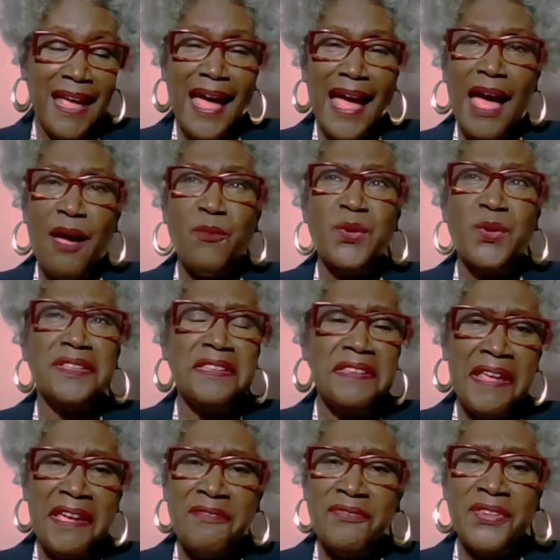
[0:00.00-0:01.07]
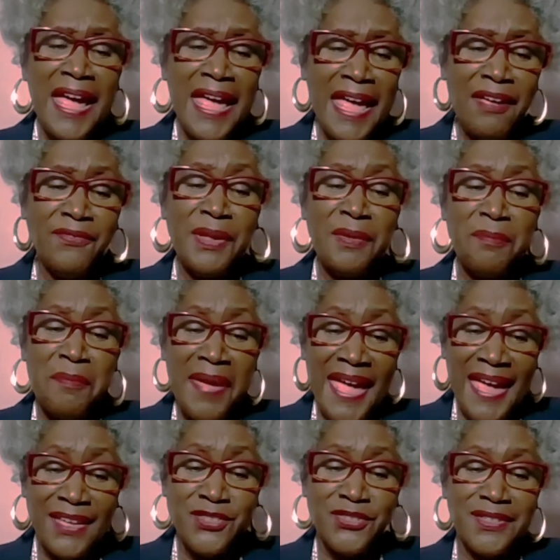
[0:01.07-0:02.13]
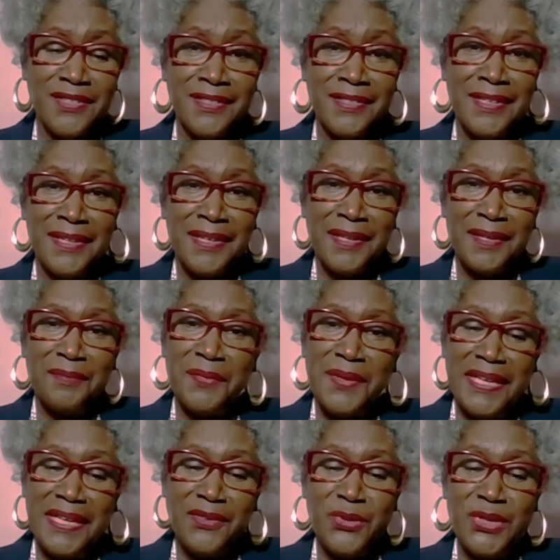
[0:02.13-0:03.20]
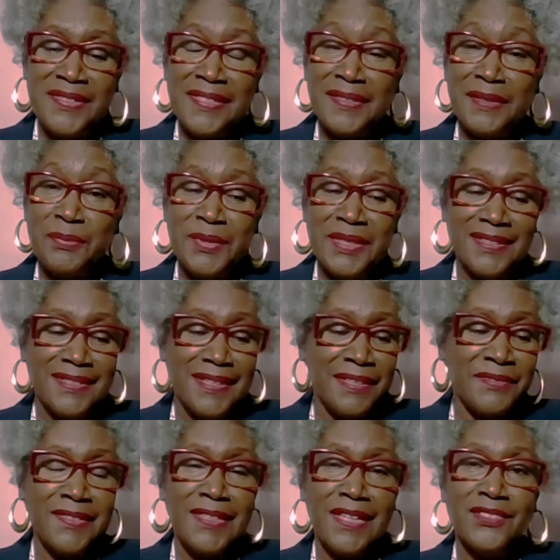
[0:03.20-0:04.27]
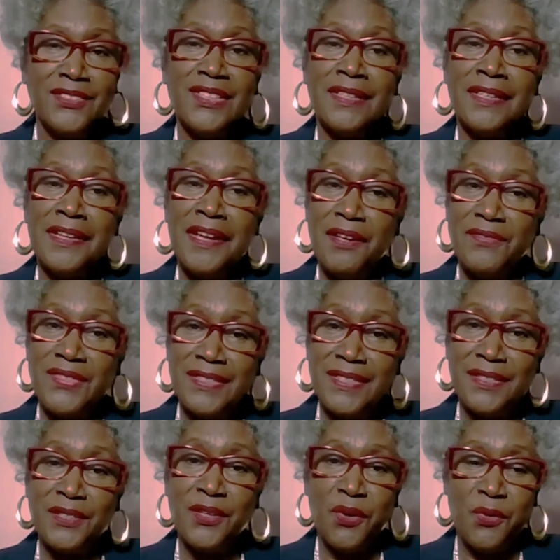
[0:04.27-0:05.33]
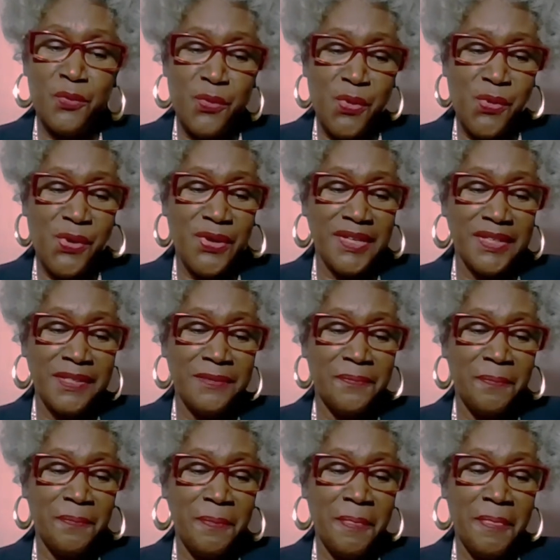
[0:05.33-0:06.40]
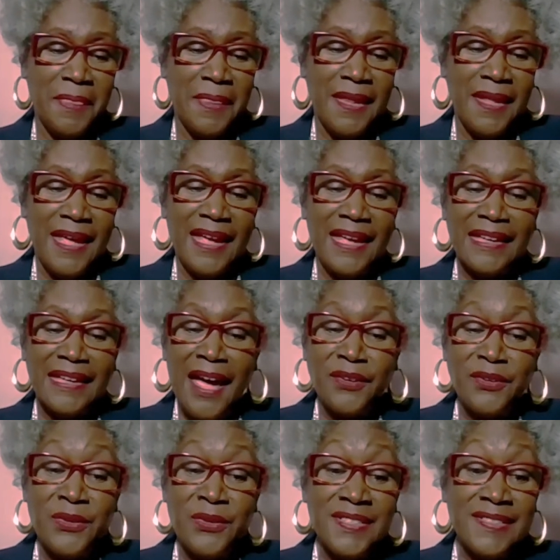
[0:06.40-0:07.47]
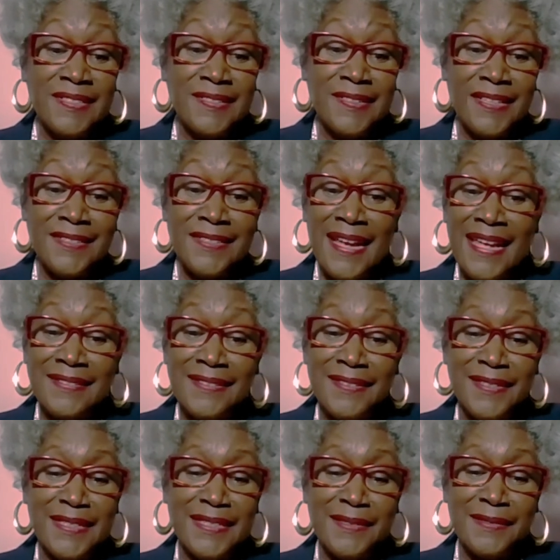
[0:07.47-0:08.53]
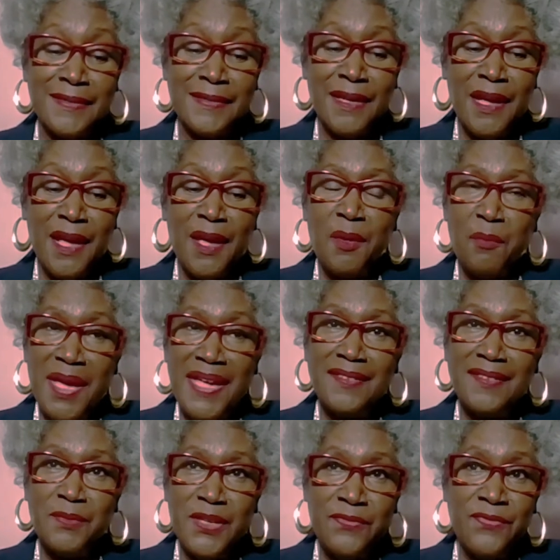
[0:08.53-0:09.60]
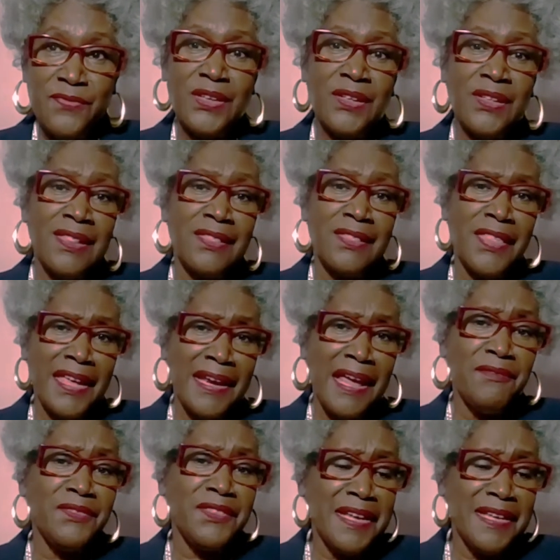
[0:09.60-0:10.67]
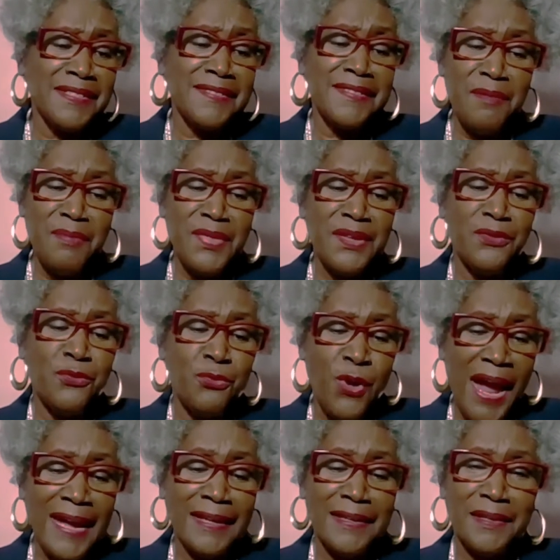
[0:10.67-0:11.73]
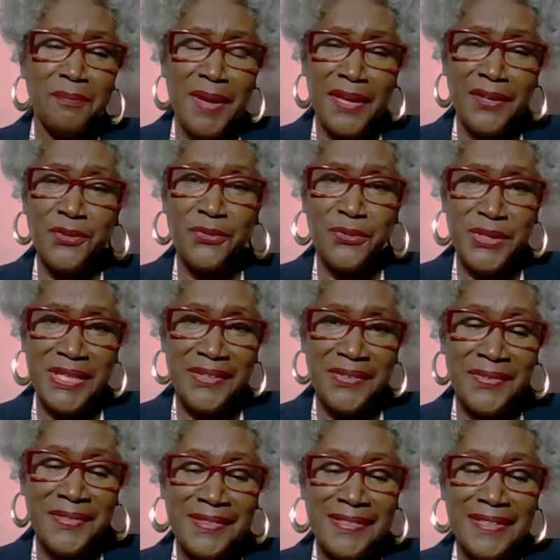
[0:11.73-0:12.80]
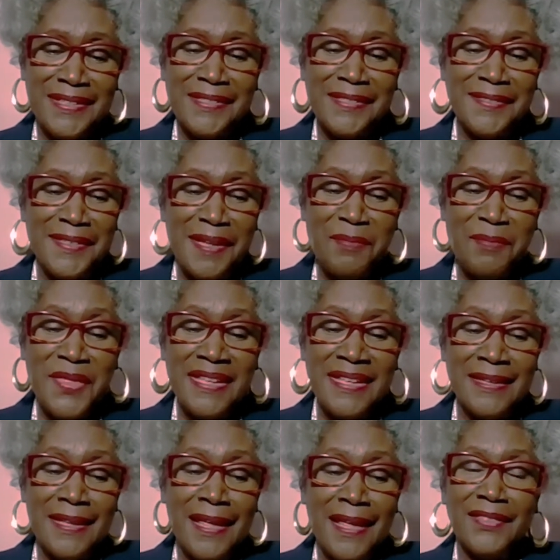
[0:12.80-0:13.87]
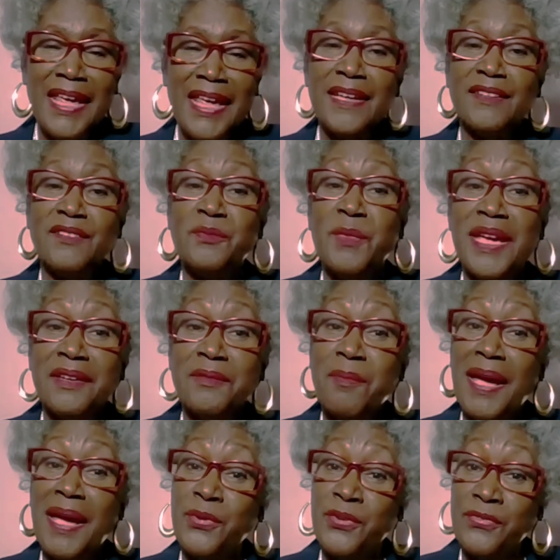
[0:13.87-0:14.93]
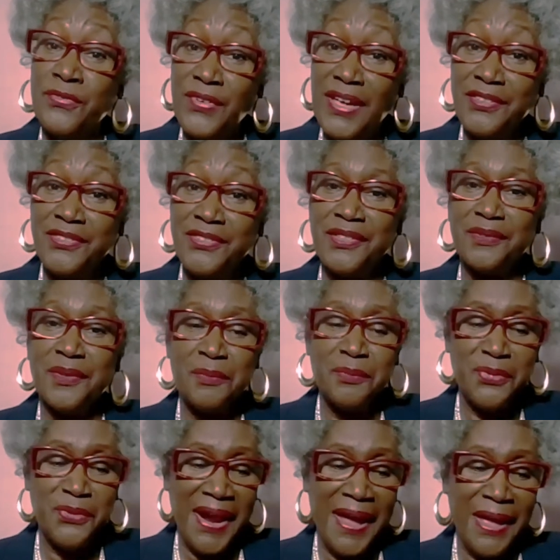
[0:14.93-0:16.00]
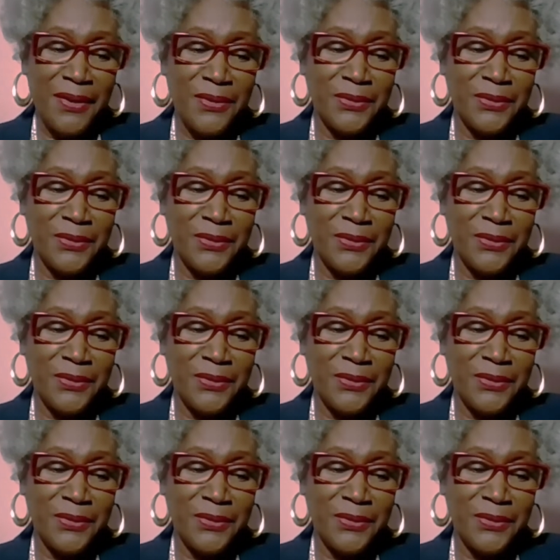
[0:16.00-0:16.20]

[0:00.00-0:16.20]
I would never have imagined being the recipient of such a coveted award. An honor such as this makes me feel that I've done something right in my career, something that has made my profession proud.